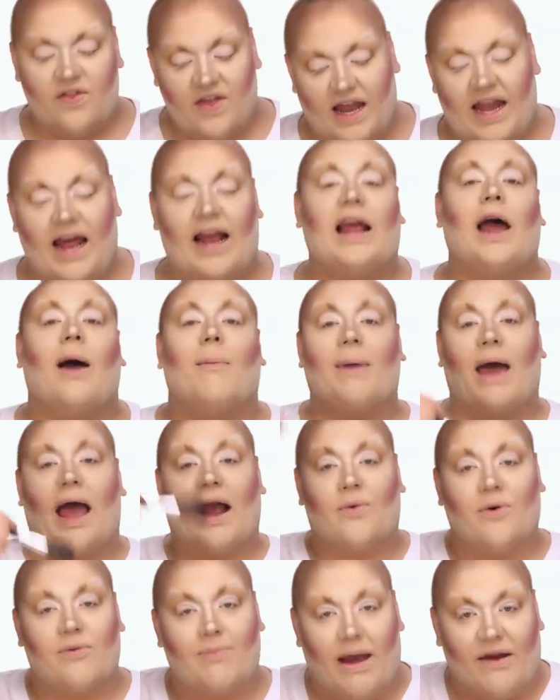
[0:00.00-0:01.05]
Then I come
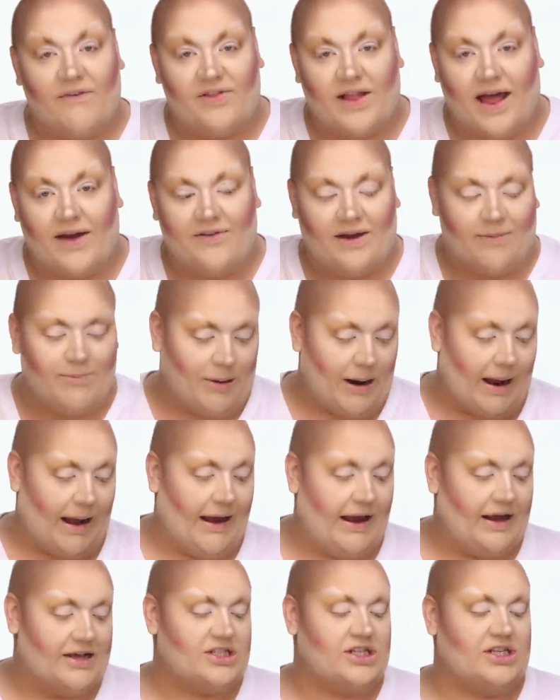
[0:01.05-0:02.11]
back with my fluffy
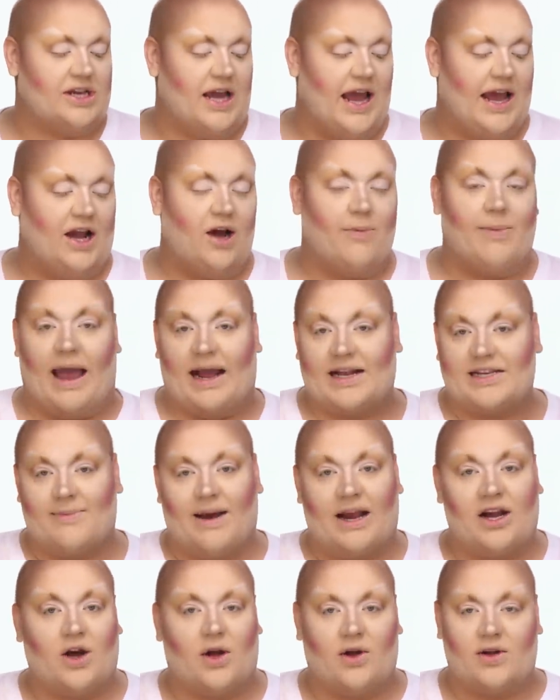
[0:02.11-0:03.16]
brush. I go back to
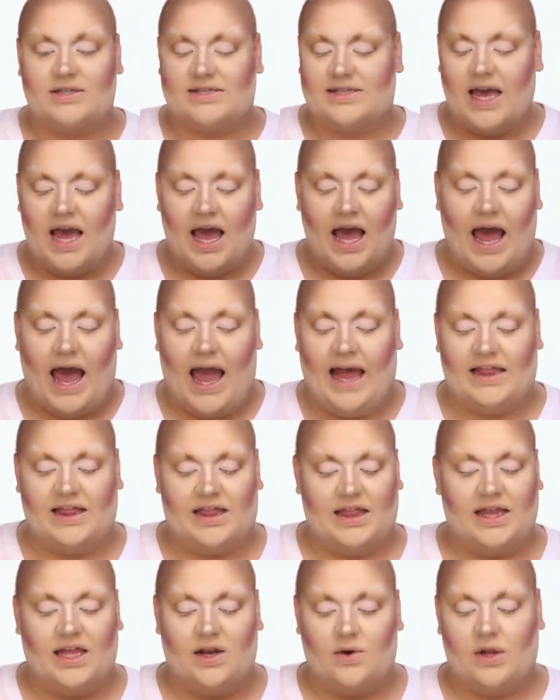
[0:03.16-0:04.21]
my golds. I
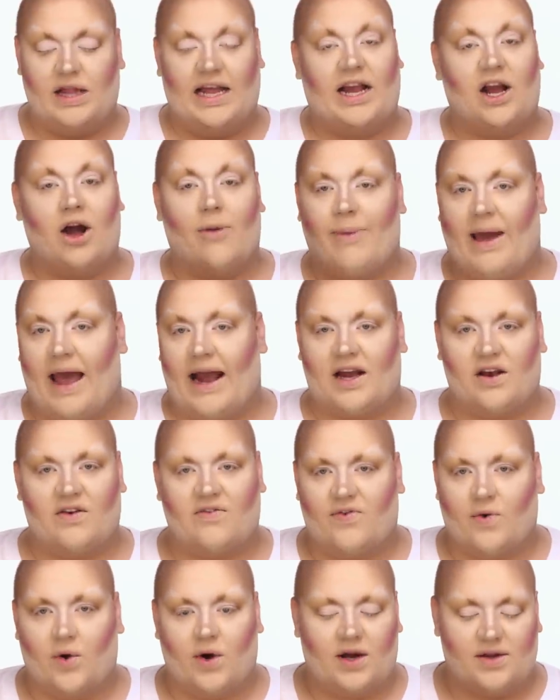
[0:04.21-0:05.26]
literally go back and
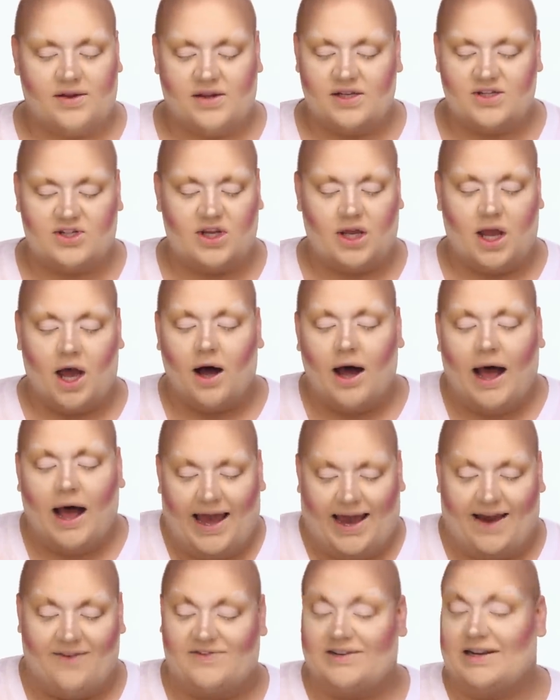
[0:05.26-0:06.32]
forth. So y'all
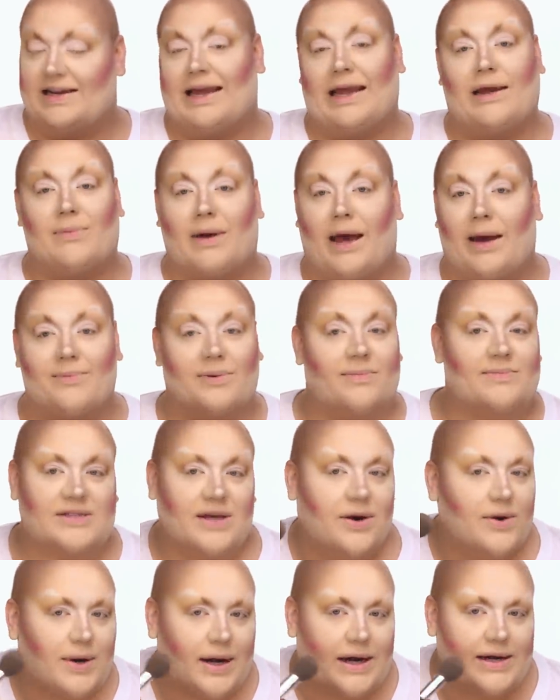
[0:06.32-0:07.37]
have to keep up, I'm
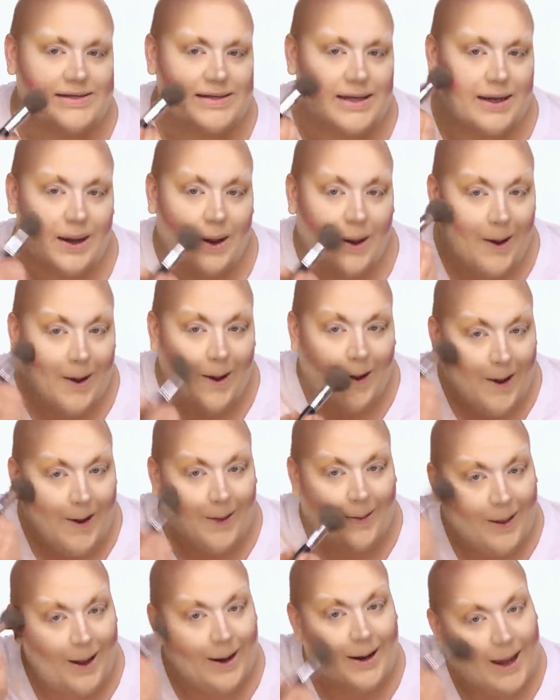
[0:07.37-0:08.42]
so crazy
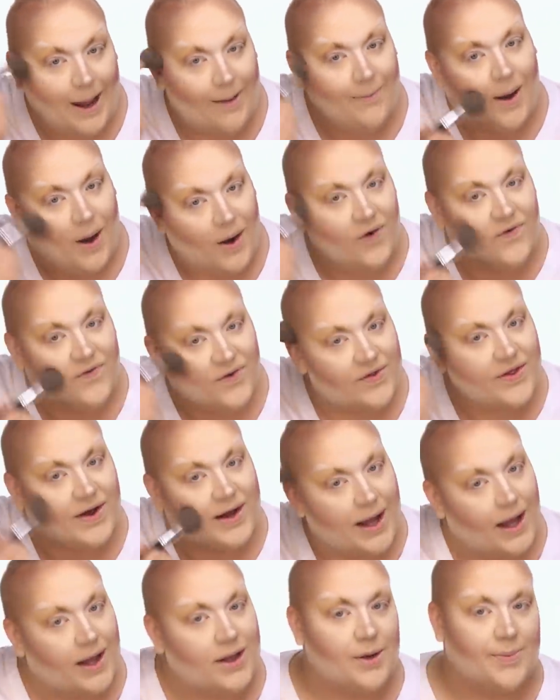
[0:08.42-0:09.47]
and I come over the
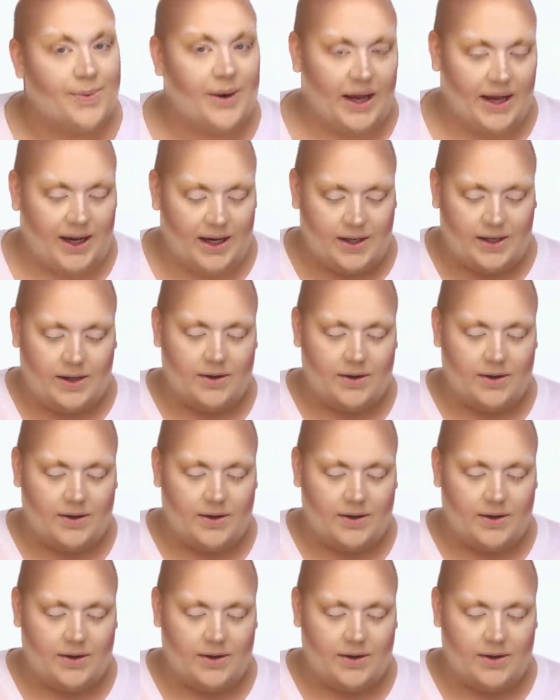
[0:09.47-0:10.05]
color pink